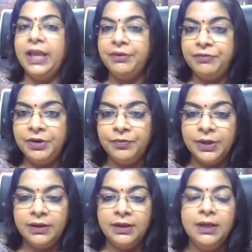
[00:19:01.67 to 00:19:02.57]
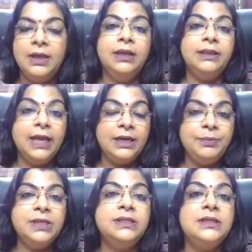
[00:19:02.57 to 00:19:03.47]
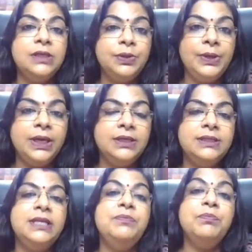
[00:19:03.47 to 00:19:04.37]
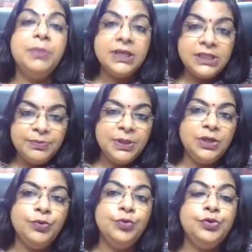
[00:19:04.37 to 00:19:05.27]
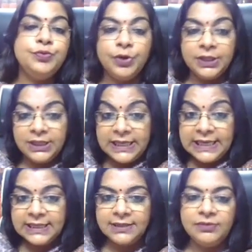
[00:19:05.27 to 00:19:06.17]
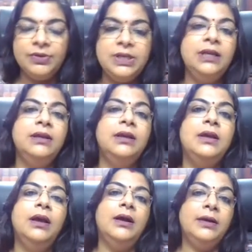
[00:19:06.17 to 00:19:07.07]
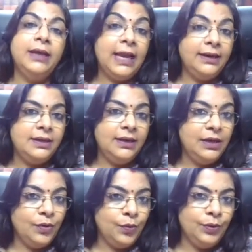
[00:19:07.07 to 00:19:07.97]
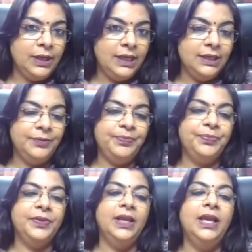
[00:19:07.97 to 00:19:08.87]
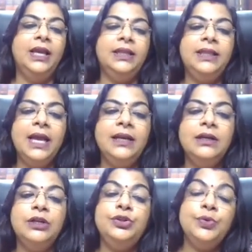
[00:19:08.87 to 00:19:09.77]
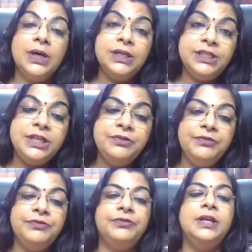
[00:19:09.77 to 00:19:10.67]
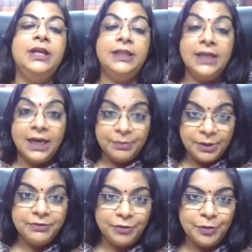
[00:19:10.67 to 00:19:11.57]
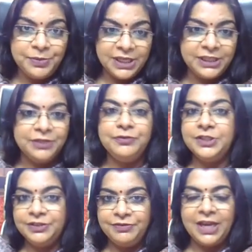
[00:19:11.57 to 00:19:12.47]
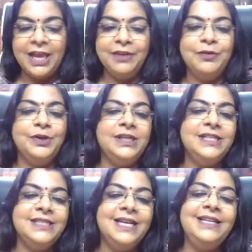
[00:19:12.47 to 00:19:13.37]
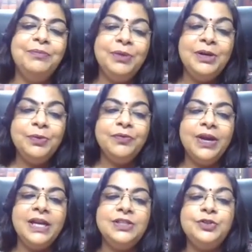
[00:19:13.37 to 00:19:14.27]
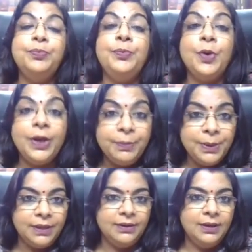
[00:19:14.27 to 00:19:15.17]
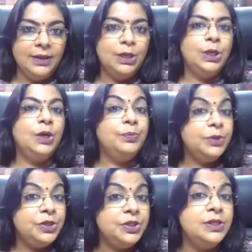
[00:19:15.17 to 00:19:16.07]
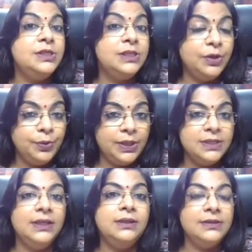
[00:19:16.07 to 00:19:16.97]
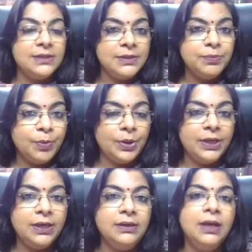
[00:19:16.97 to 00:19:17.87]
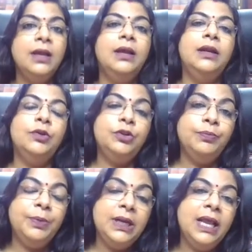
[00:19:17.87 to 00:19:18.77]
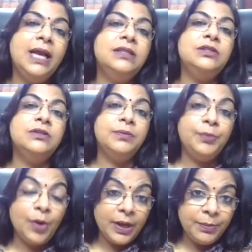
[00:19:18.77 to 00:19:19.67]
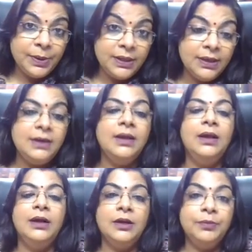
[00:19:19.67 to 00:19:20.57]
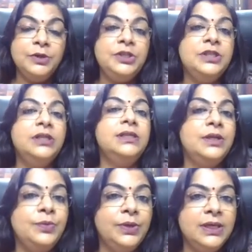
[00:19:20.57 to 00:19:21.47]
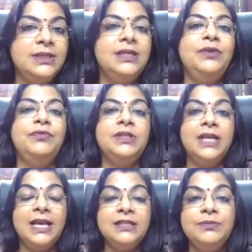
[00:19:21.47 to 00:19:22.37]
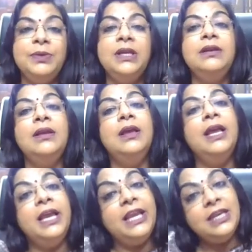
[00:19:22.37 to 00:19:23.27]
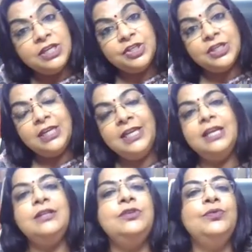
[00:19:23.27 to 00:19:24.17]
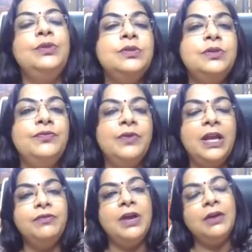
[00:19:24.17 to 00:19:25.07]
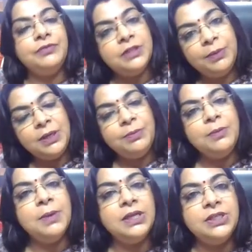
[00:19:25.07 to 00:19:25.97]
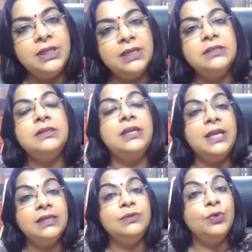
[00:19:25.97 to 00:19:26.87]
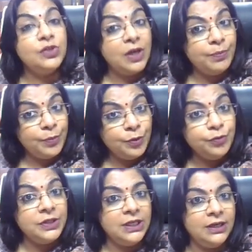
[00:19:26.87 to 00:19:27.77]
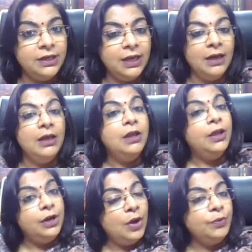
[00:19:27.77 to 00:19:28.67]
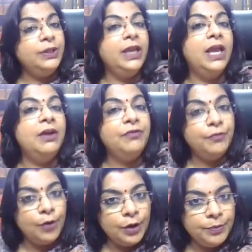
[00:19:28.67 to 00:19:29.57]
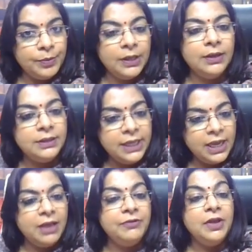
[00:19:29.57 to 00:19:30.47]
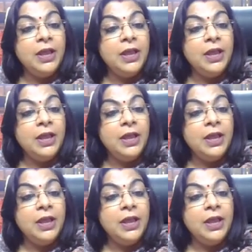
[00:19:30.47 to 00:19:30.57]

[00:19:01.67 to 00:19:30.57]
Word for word: everyone. That means the surrogacy must be used for these three uh, category only. Then to achieve the above objective which I have already said, the bill provides to prohibit commercial surrogacy. This is important. Now the bill has prohibited commercial surrogacy which has been initially in 2005 after baby manji case, was approved in india now they have for uh, they have